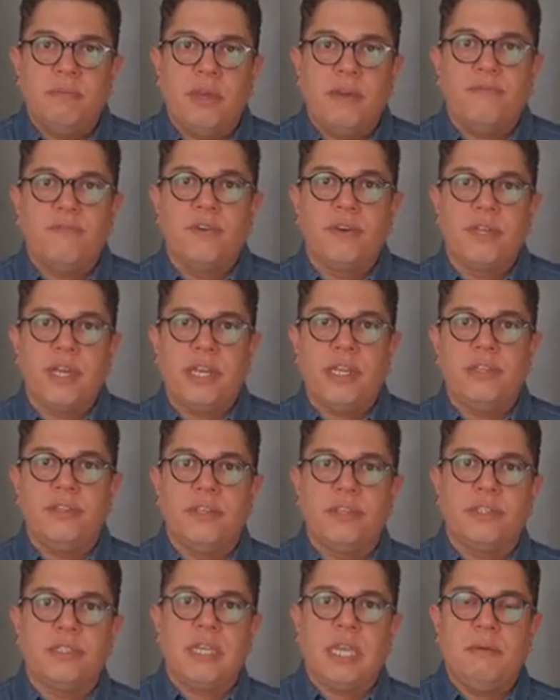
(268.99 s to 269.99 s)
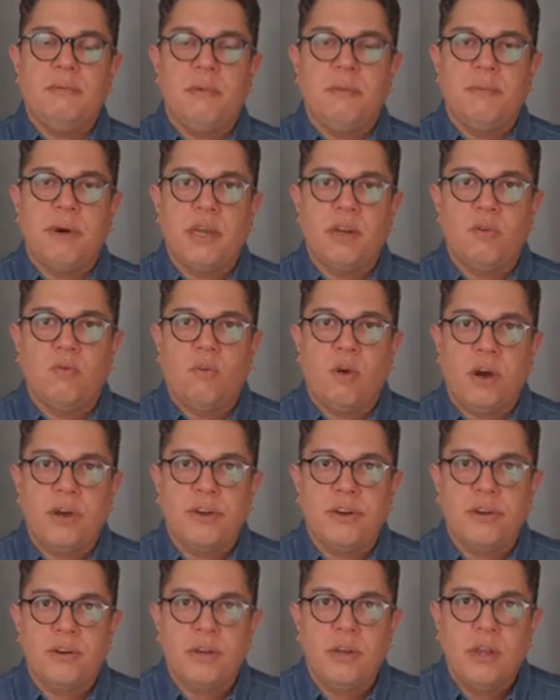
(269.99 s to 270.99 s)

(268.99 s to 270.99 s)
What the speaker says: If we're getting the same amount of water,